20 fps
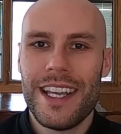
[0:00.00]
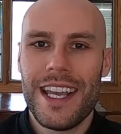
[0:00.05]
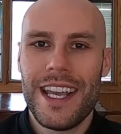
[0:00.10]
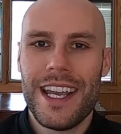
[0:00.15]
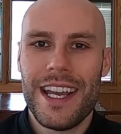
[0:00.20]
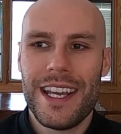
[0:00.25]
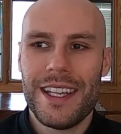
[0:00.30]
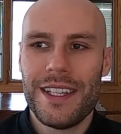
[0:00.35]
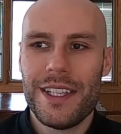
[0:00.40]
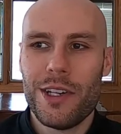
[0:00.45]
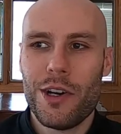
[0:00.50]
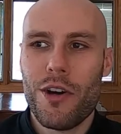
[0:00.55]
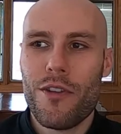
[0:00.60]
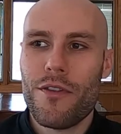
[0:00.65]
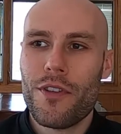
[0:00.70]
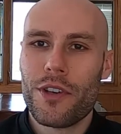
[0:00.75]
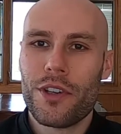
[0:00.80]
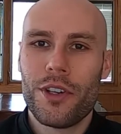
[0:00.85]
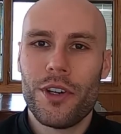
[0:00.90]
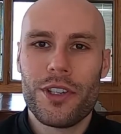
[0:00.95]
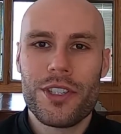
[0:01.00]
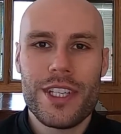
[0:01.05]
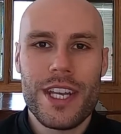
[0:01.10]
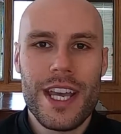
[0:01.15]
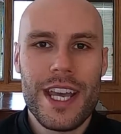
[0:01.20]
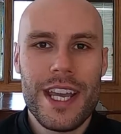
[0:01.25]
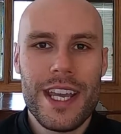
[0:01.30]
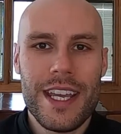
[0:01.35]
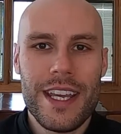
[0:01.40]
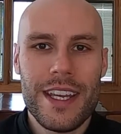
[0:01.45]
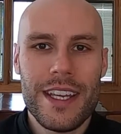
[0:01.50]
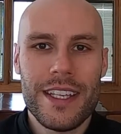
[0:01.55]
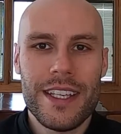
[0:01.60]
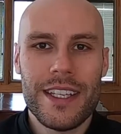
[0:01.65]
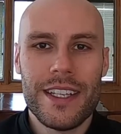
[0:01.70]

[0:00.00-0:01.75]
and the overcooked egg.